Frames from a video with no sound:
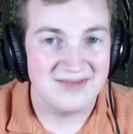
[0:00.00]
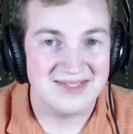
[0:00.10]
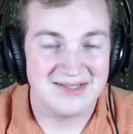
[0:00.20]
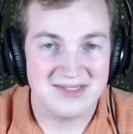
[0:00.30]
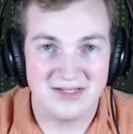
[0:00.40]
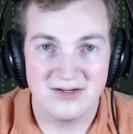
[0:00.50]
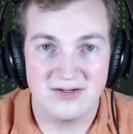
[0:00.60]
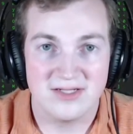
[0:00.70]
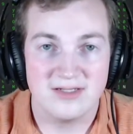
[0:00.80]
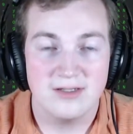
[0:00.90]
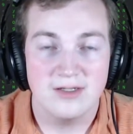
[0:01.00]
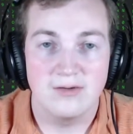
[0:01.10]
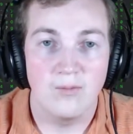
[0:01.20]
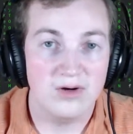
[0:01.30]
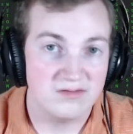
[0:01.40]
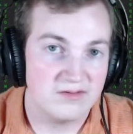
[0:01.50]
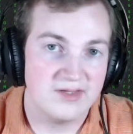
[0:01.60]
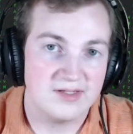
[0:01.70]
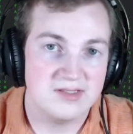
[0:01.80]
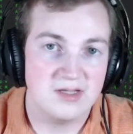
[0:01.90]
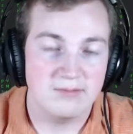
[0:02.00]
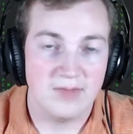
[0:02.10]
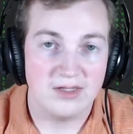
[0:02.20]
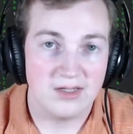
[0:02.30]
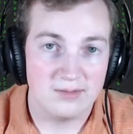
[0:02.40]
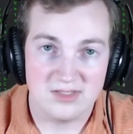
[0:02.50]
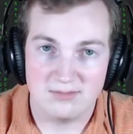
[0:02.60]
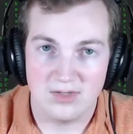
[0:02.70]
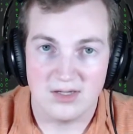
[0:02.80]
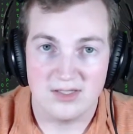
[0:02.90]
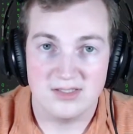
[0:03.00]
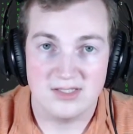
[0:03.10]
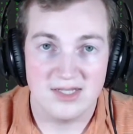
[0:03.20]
and security, one of the things that might come to mind